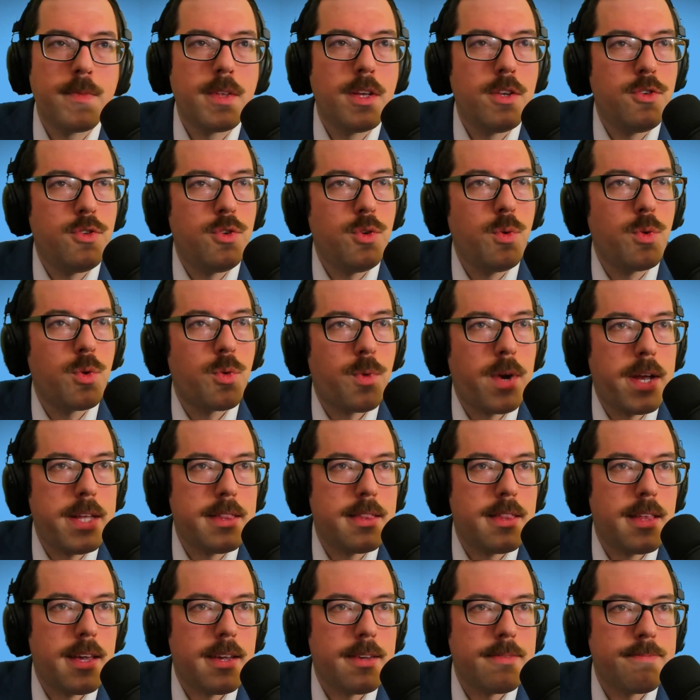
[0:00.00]
do the right
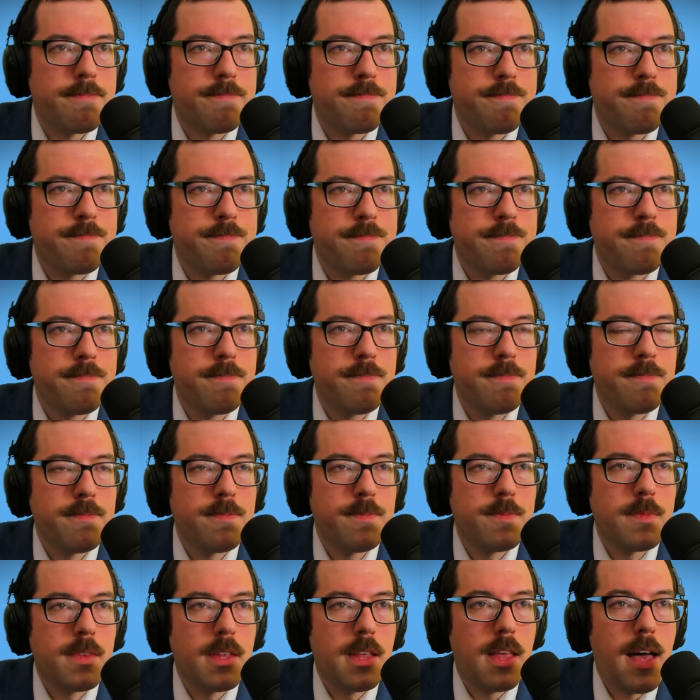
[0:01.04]
thing.
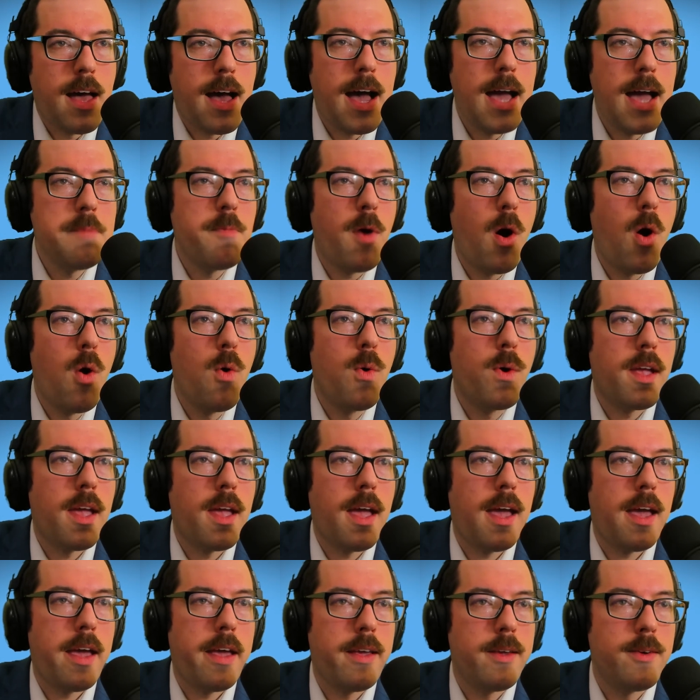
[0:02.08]
I'm
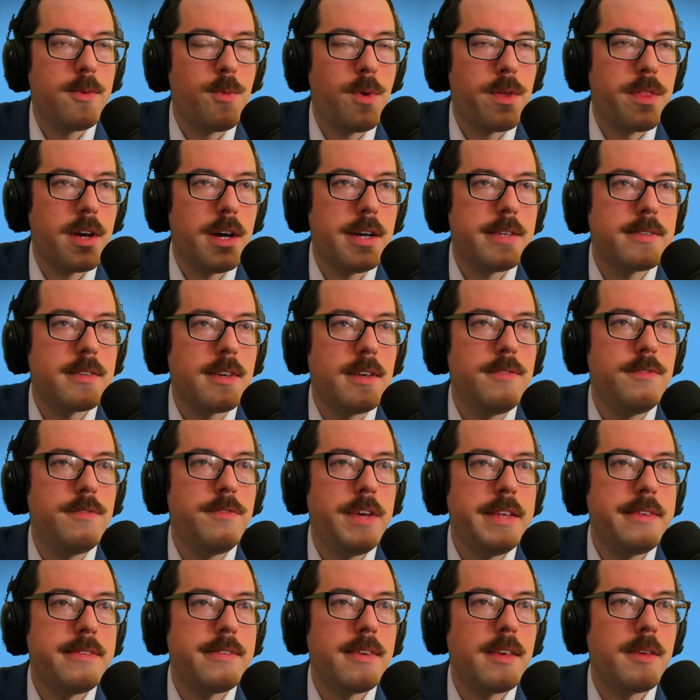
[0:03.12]
okay with us
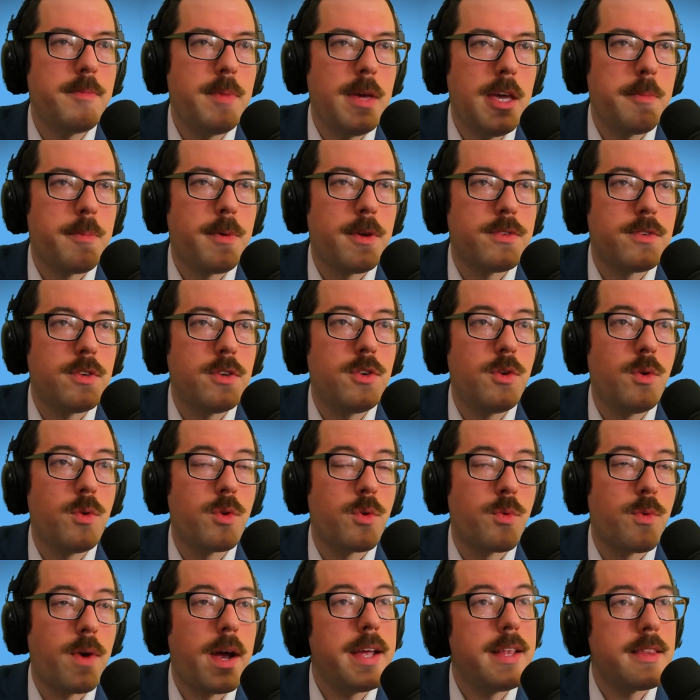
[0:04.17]
convincing people to do the
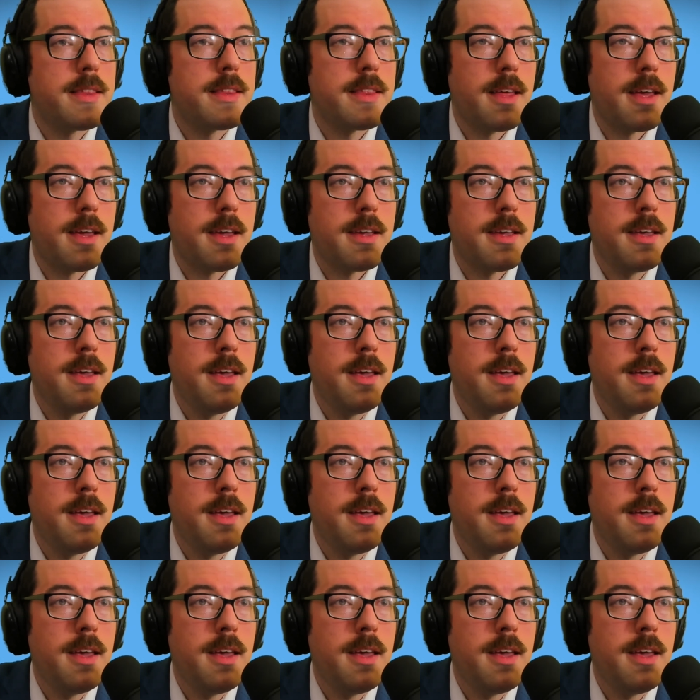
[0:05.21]
right thing